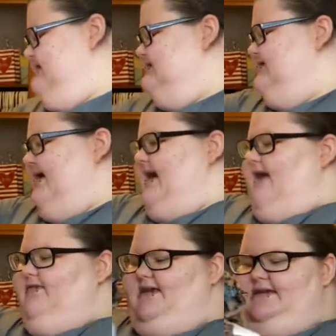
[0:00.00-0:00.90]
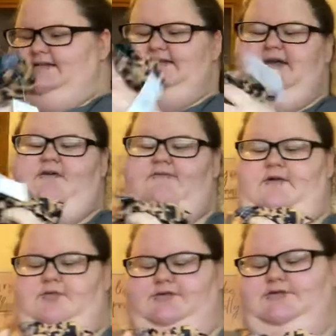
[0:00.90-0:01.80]
So I got this
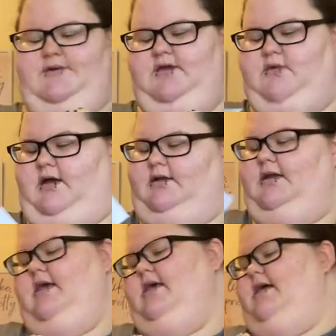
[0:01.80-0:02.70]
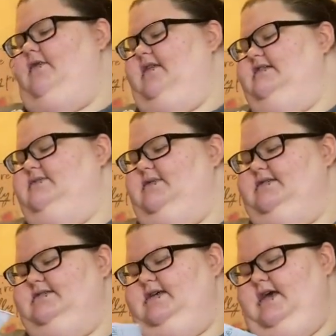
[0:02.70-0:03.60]
from Rue 21, and this
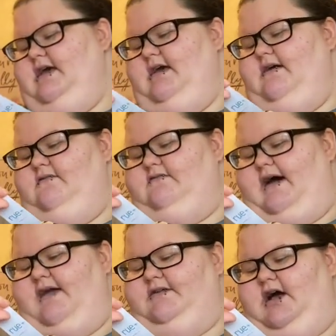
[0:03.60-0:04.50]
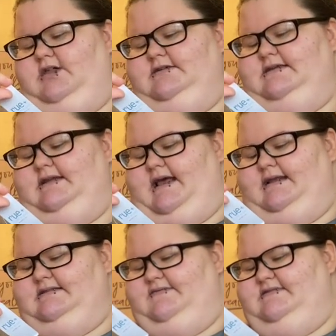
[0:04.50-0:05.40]
was
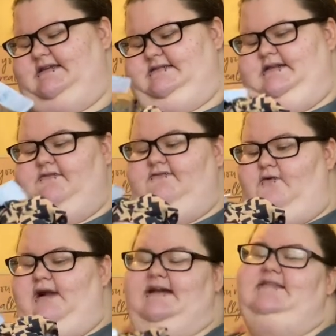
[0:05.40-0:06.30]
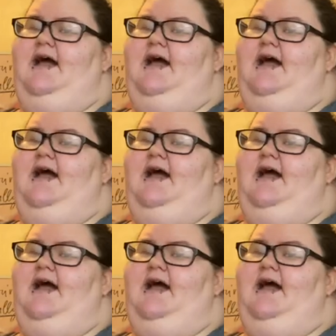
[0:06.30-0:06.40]
$5.97 and a 4X.